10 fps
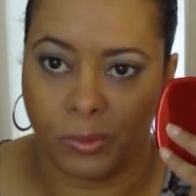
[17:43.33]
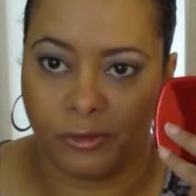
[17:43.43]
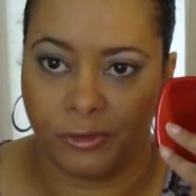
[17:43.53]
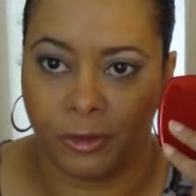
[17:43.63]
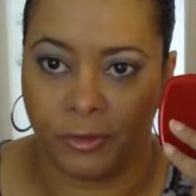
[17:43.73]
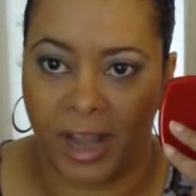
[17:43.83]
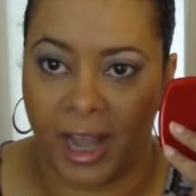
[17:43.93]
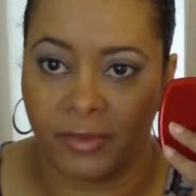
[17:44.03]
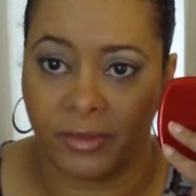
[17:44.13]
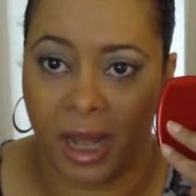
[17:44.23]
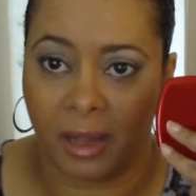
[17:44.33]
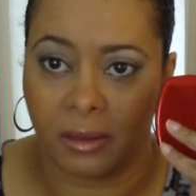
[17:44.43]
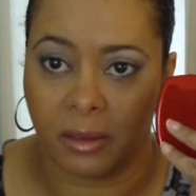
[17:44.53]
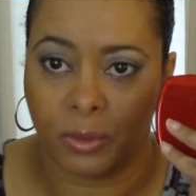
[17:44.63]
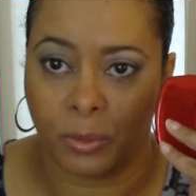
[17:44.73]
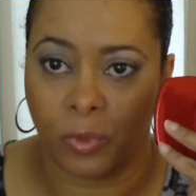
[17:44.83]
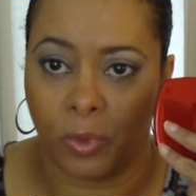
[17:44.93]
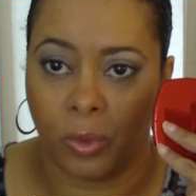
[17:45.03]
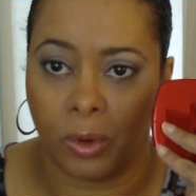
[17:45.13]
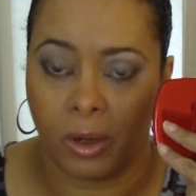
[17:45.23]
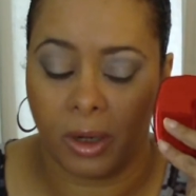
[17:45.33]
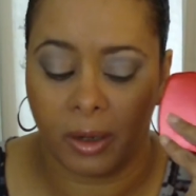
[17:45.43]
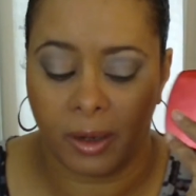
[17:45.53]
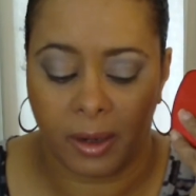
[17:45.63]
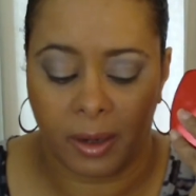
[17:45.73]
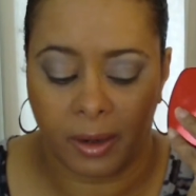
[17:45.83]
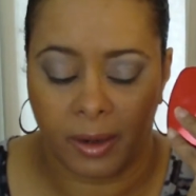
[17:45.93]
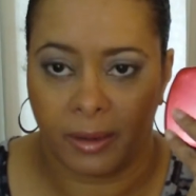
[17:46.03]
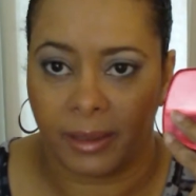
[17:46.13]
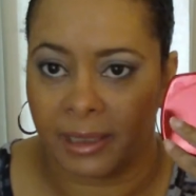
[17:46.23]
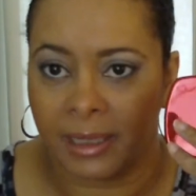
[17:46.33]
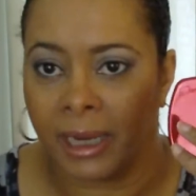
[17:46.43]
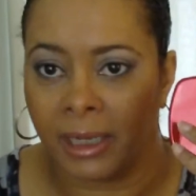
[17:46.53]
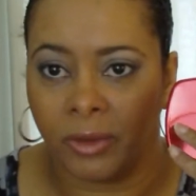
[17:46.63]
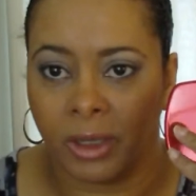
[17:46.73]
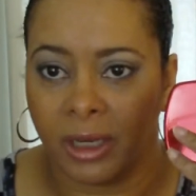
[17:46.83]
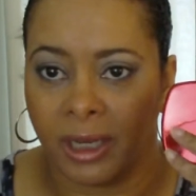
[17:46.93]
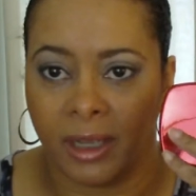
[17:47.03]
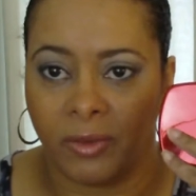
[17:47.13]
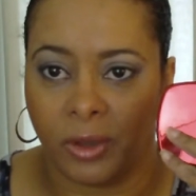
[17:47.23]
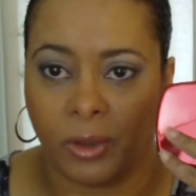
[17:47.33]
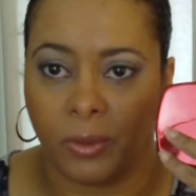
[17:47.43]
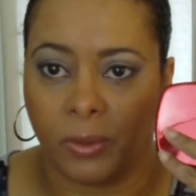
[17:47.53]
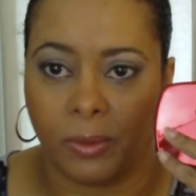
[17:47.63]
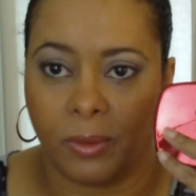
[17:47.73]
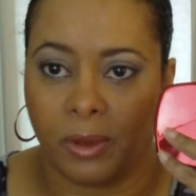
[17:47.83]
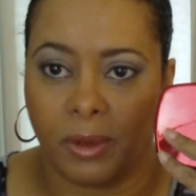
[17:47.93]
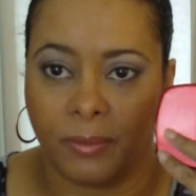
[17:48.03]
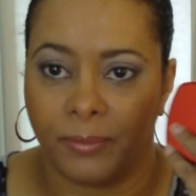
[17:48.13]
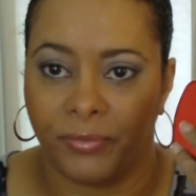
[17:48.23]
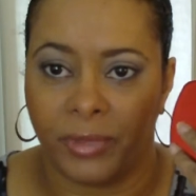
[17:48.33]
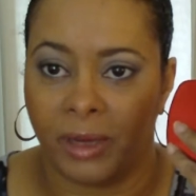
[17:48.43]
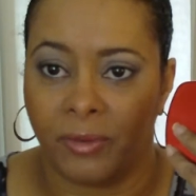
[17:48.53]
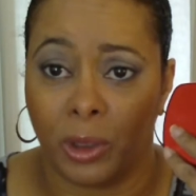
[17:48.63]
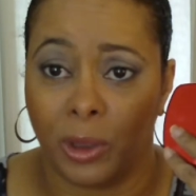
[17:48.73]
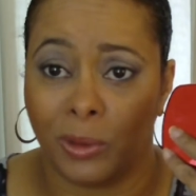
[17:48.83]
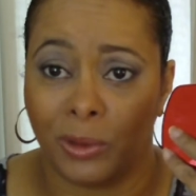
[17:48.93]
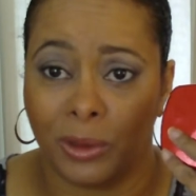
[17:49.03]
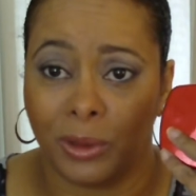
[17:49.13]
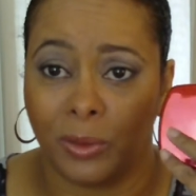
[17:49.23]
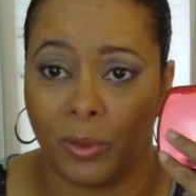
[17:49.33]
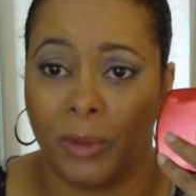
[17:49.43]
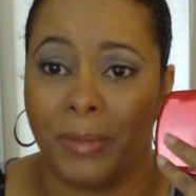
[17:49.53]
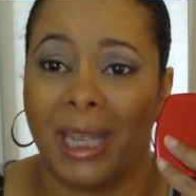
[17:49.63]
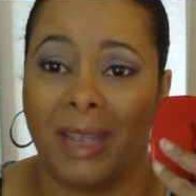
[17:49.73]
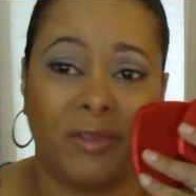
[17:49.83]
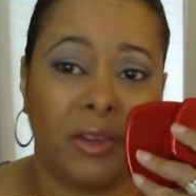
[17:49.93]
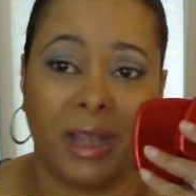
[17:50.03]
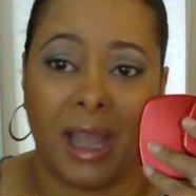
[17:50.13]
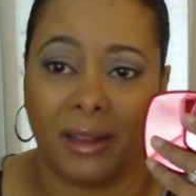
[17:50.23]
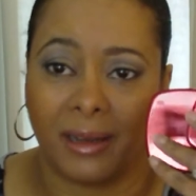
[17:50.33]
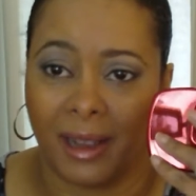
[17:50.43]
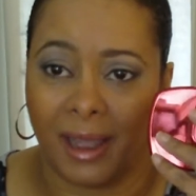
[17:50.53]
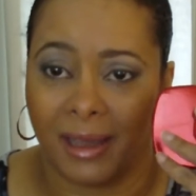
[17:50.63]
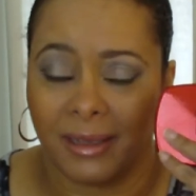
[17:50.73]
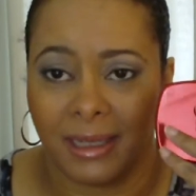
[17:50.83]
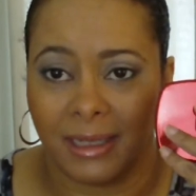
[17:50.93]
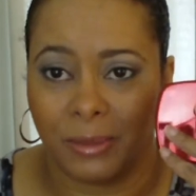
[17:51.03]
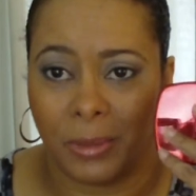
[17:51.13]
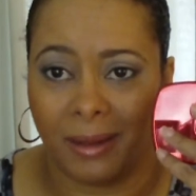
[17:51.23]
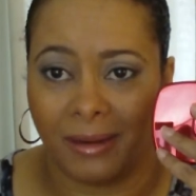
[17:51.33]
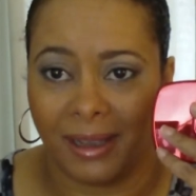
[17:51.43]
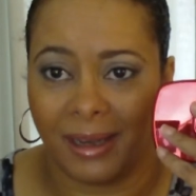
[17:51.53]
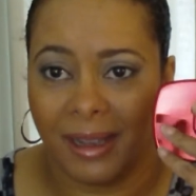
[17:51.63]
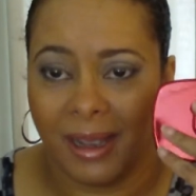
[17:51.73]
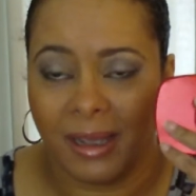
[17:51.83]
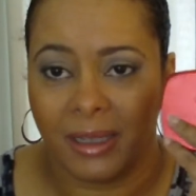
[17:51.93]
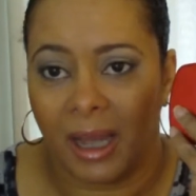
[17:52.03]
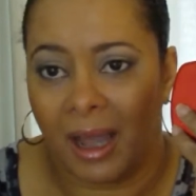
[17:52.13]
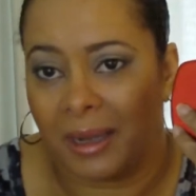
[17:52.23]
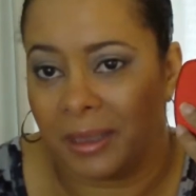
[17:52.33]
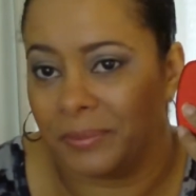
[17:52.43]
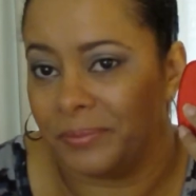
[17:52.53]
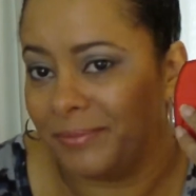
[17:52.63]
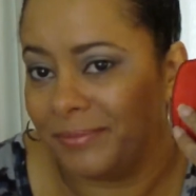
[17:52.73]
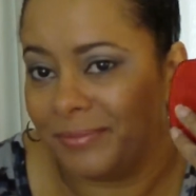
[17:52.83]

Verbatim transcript: for $5 more, that's not even going to give you, not even close to, what may give you a gallon of gas, that's about it. Um,